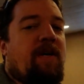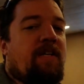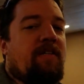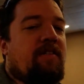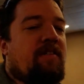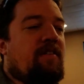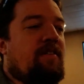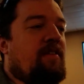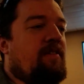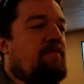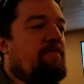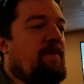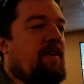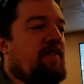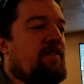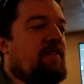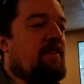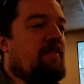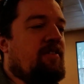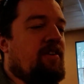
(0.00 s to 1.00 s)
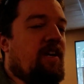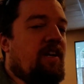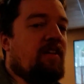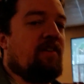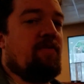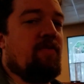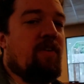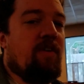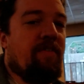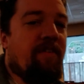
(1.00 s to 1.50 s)
Best, best
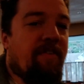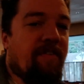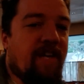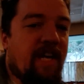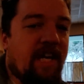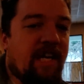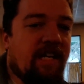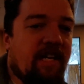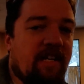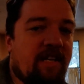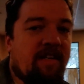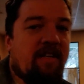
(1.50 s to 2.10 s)
Chinese food I've ever had.